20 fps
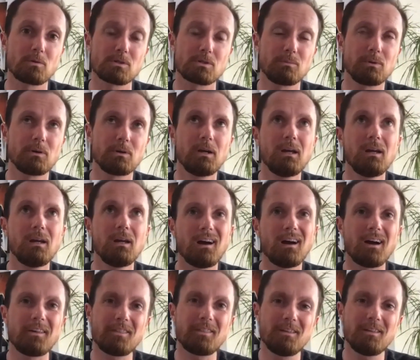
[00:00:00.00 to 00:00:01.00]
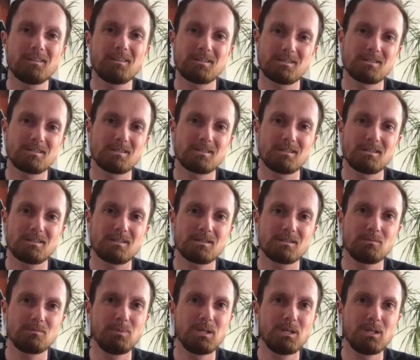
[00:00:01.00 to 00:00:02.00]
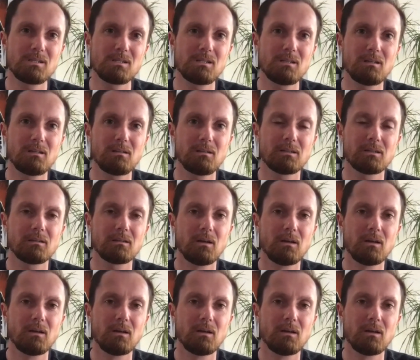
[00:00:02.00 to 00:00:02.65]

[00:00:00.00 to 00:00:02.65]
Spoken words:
But I think this is a big deal, and